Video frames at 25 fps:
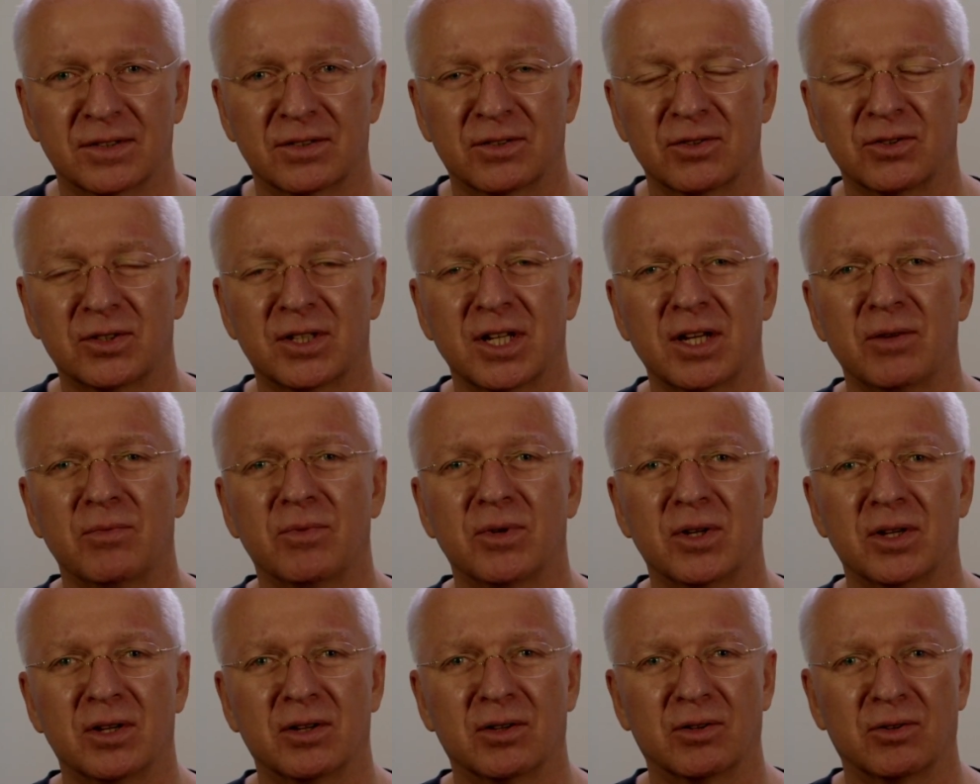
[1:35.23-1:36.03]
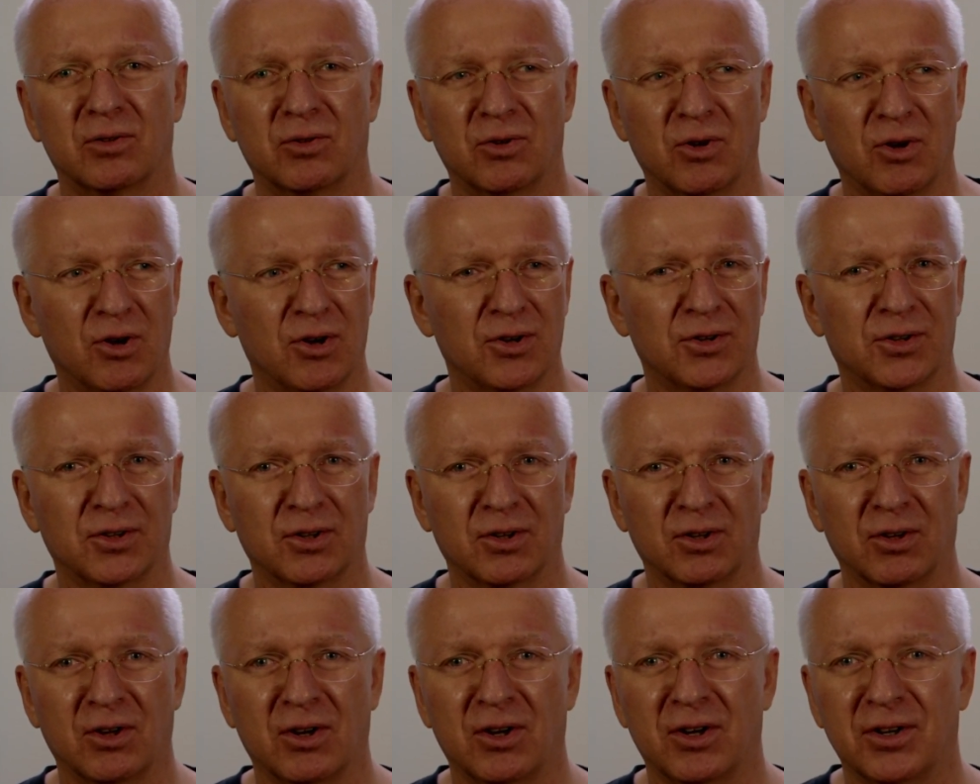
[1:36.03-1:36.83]
Today we learned a
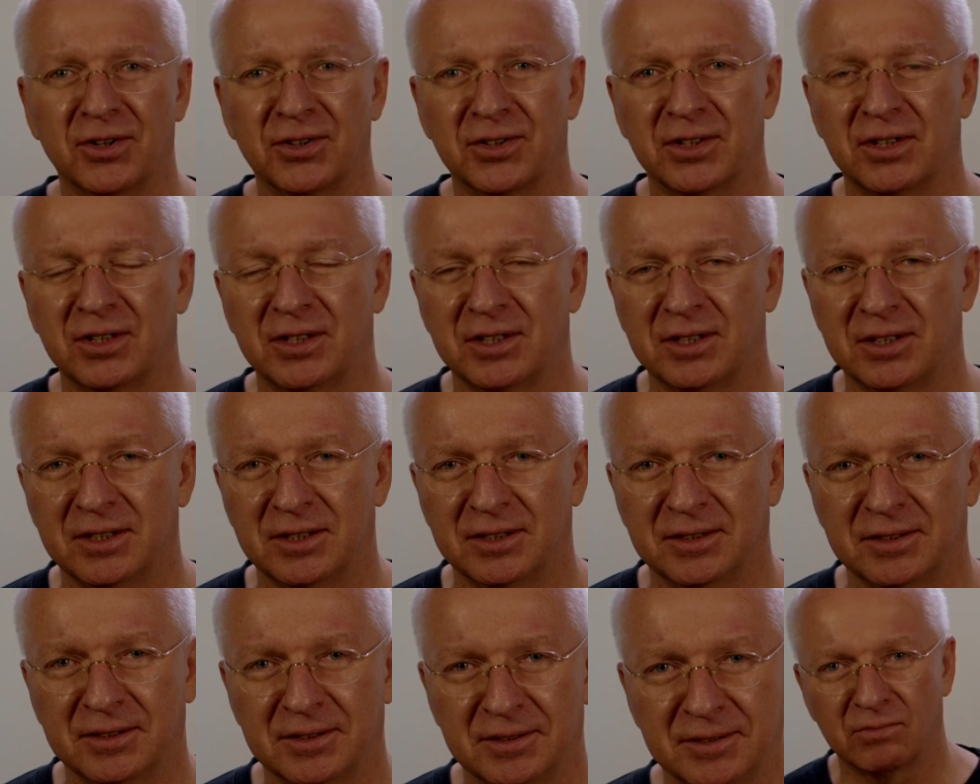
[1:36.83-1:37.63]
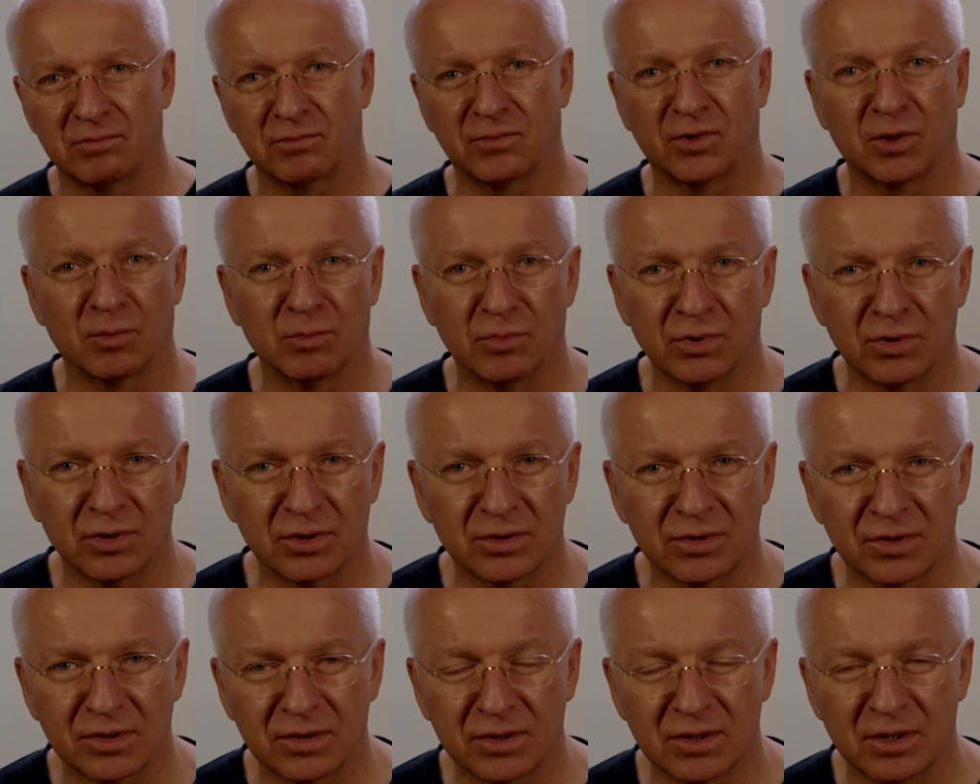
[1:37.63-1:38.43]
lot from
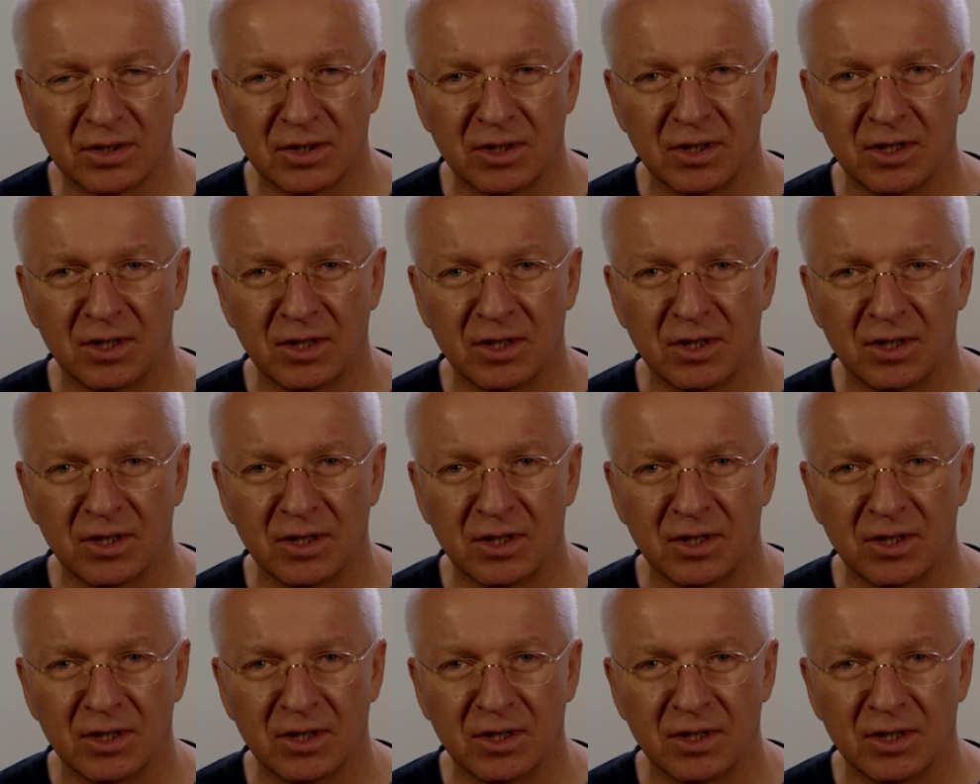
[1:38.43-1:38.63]
books,